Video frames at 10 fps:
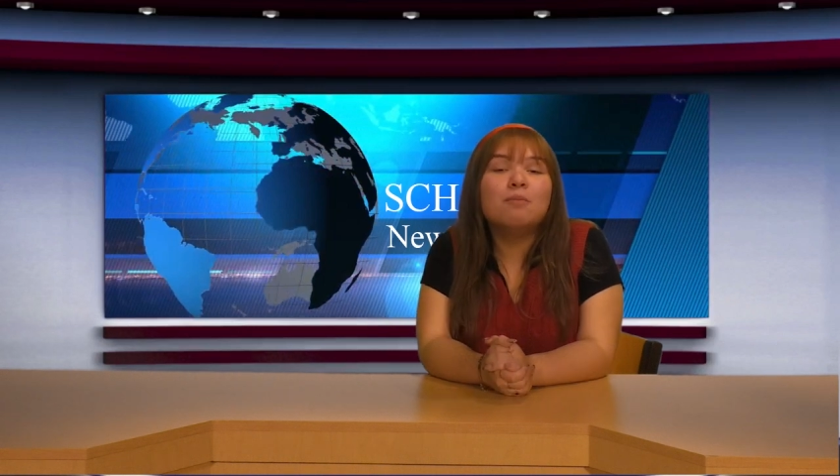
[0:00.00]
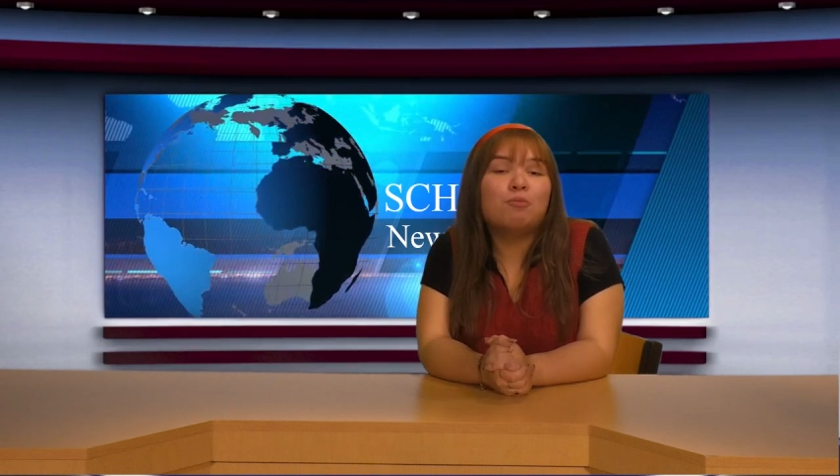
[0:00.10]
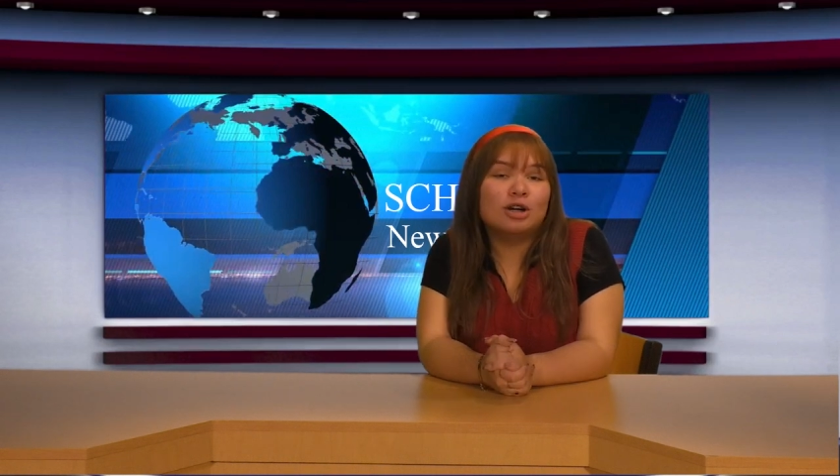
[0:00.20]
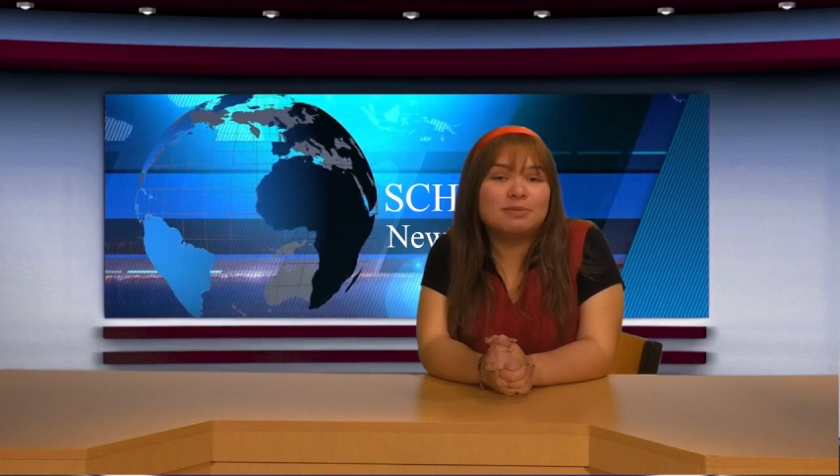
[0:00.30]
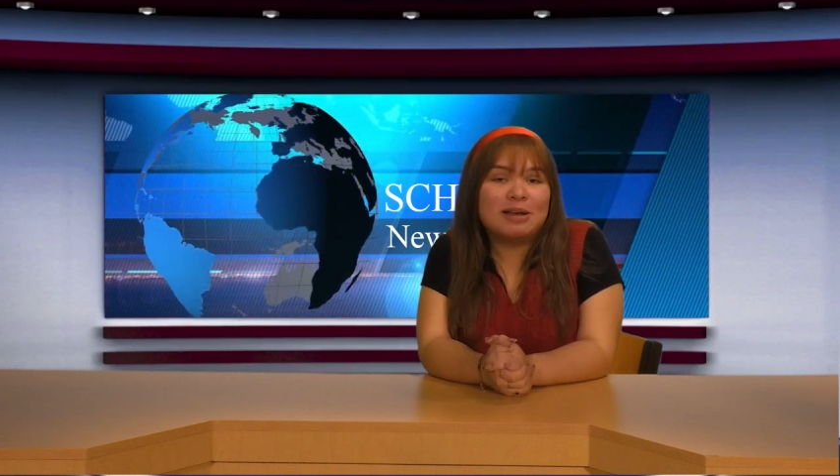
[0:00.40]

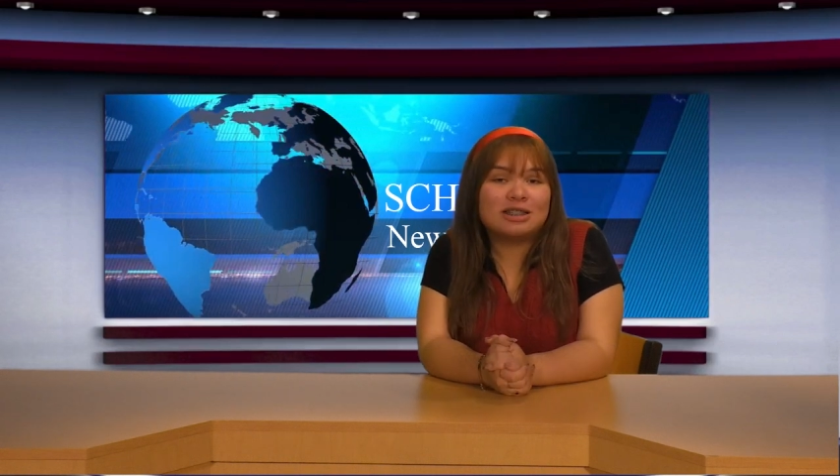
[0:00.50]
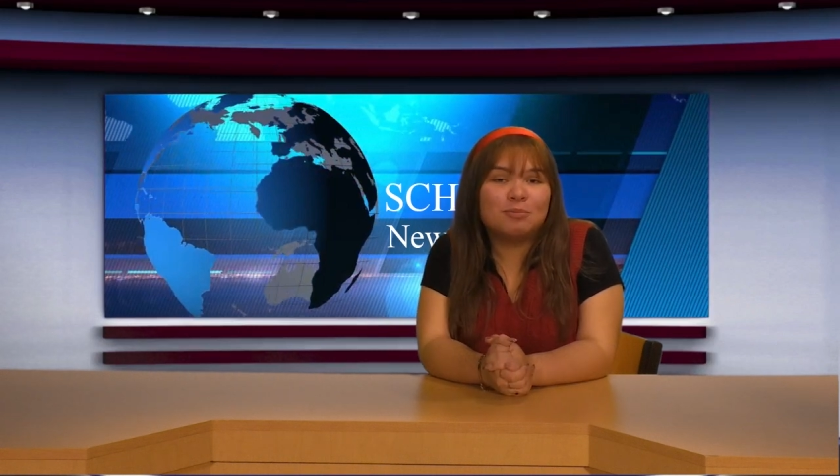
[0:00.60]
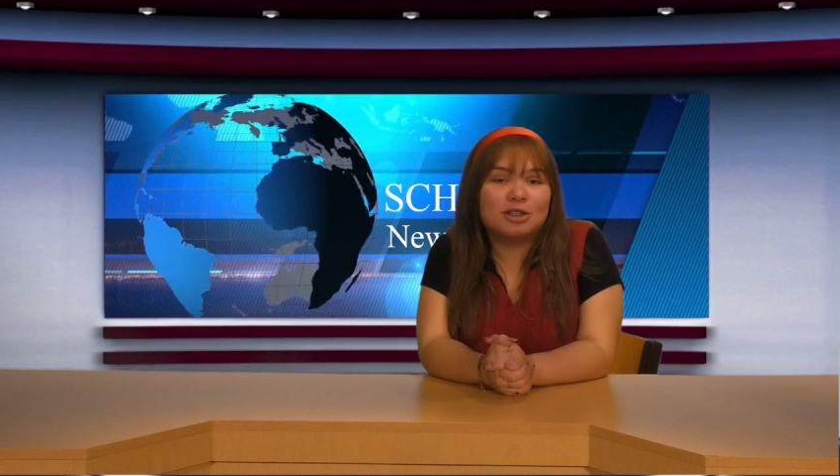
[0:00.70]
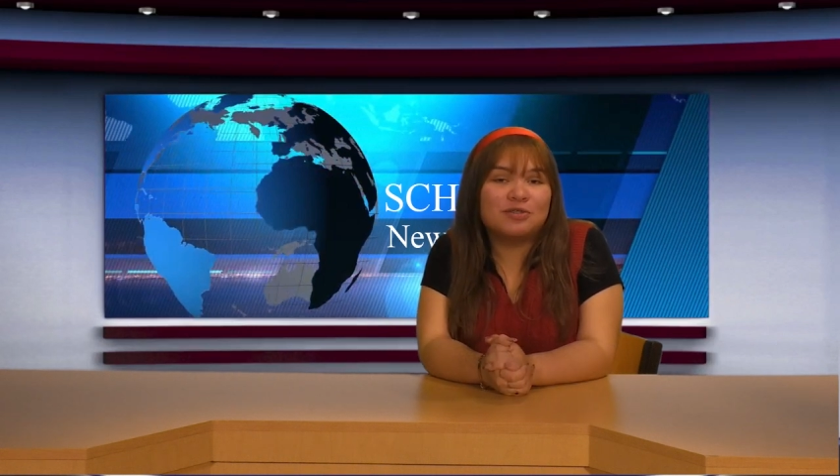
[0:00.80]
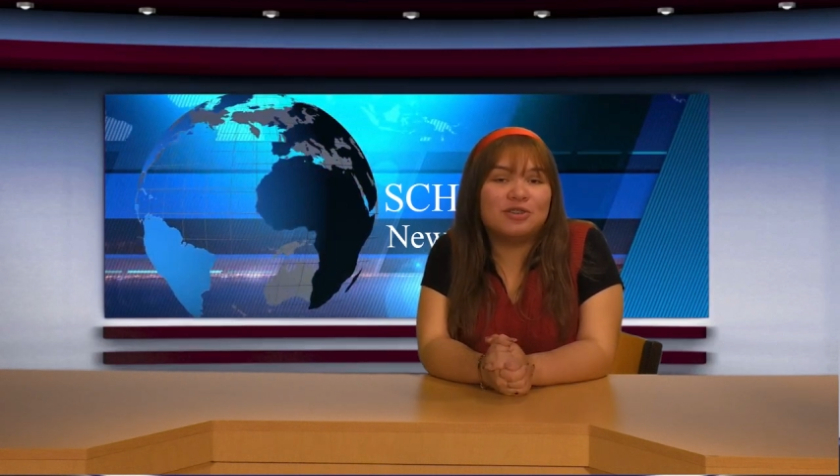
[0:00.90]
Boys
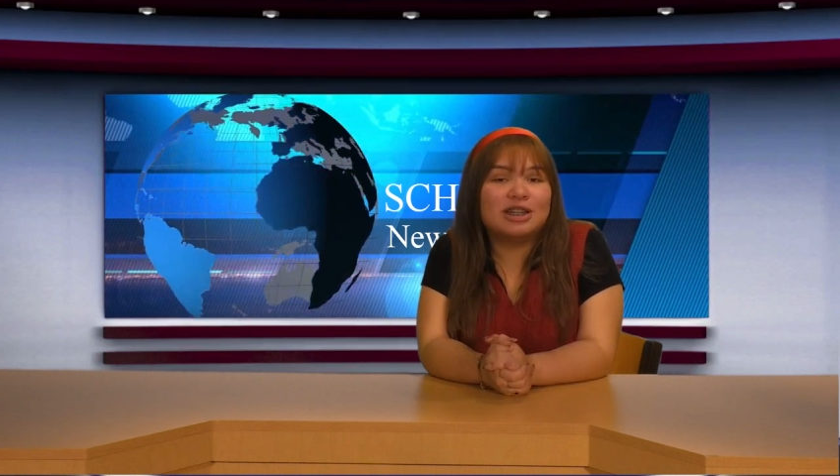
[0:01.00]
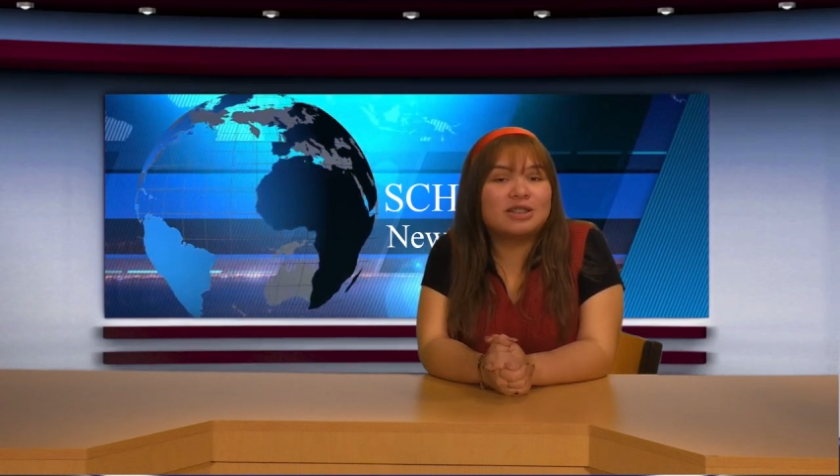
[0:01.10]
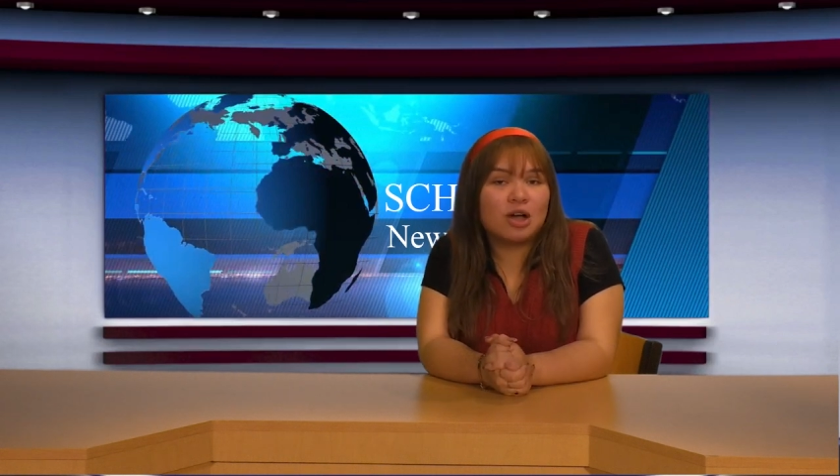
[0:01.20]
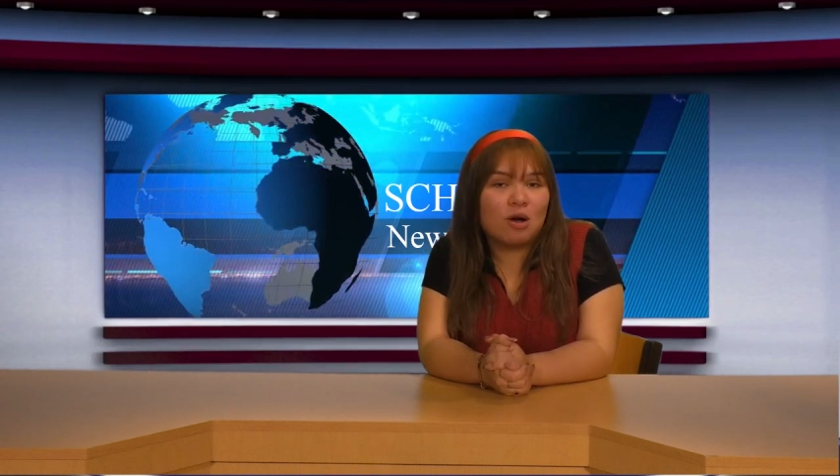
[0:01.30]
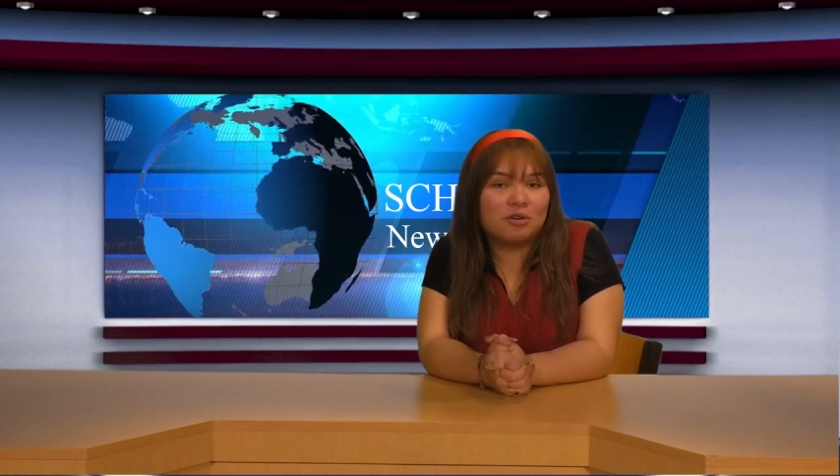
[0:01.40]
basketball
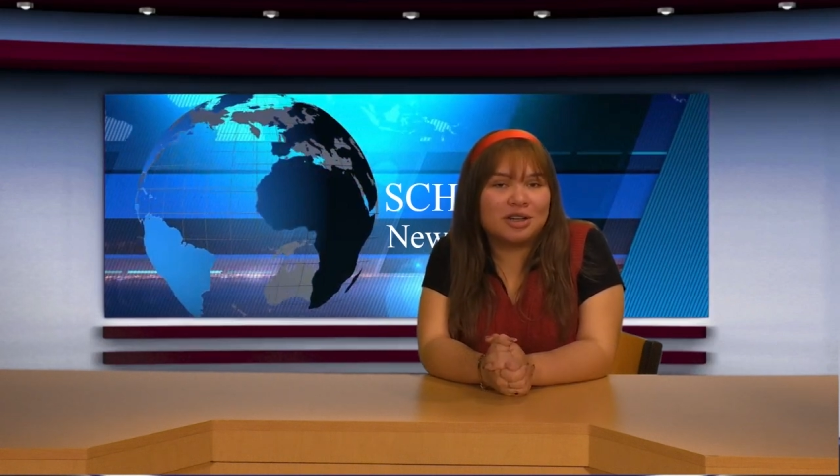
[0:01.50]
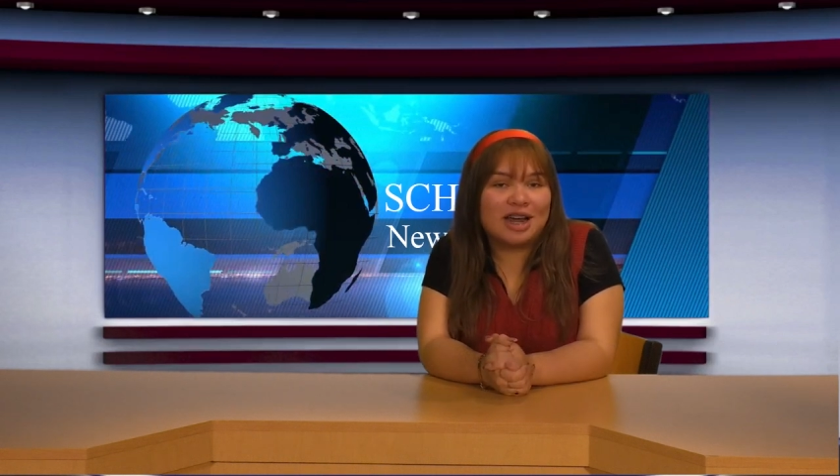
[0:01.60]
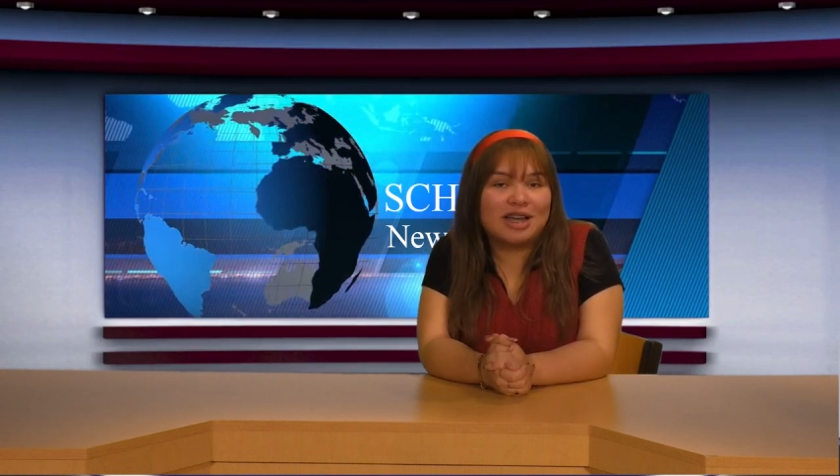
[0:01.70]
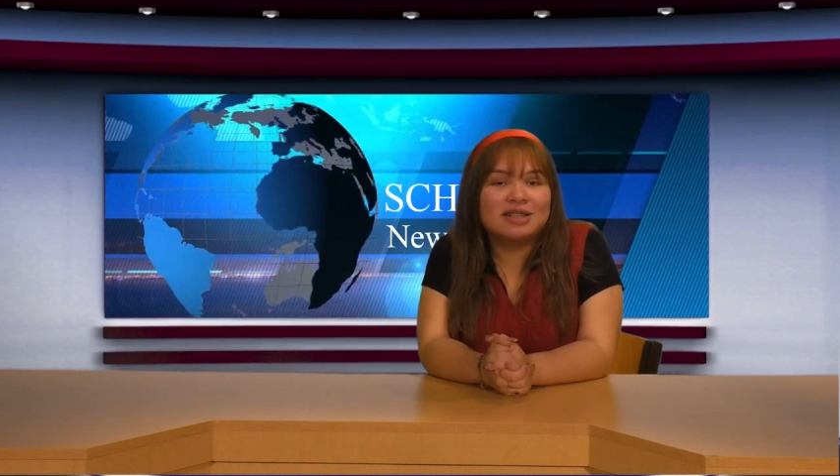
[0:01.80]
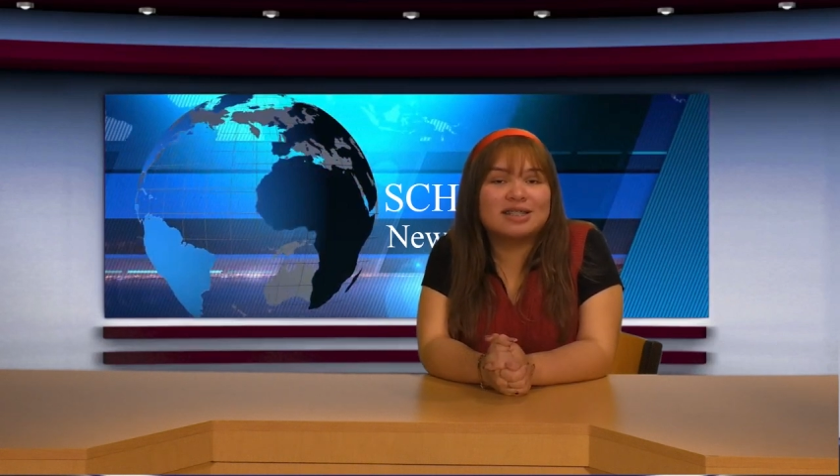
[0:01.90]
defeated Toho
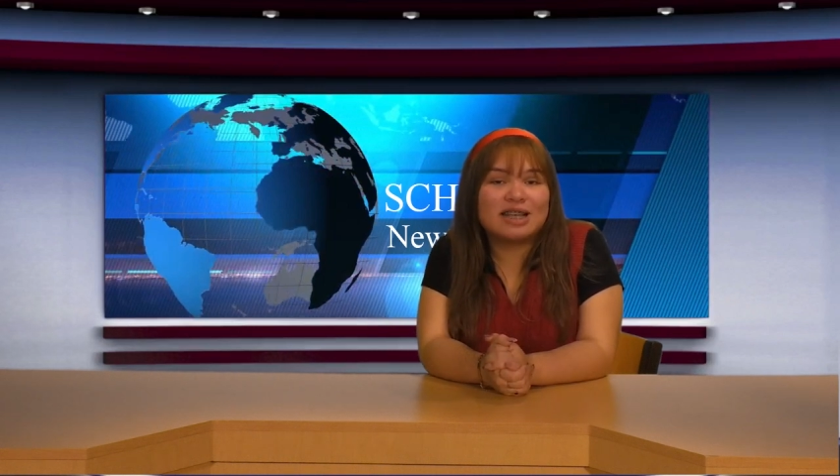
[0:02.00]
tonight,